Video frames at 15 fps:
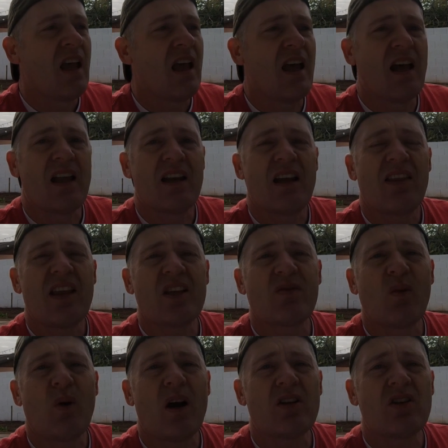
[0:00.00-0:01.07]
And uh, thanks
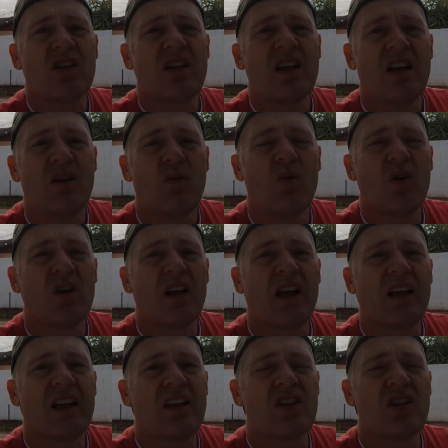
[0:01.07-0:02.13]
for watching. We'll
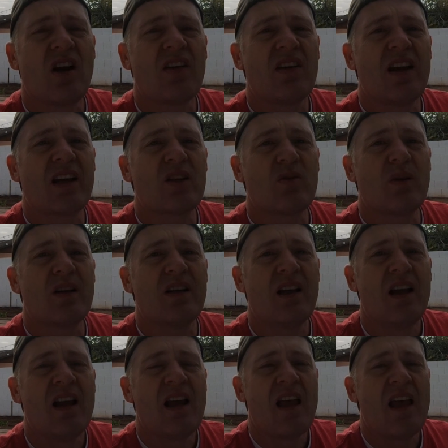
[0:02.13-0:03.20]
uh, catch you on the next one,
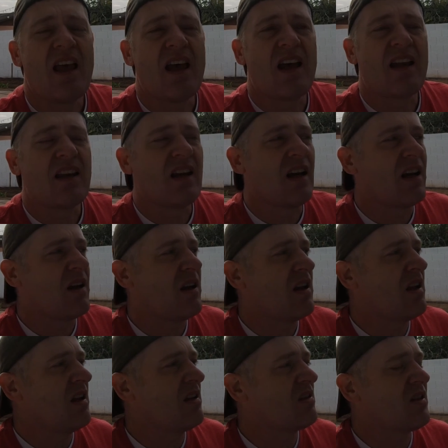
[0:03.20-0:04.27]
and uh,
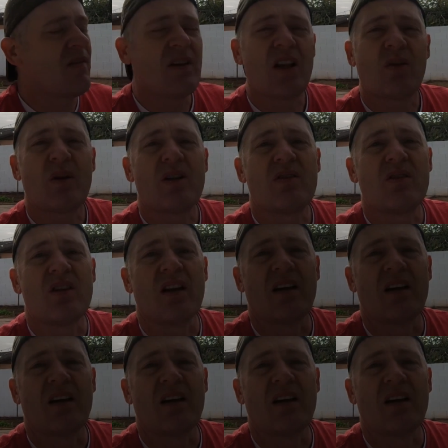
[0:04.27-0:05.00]
seventy-three to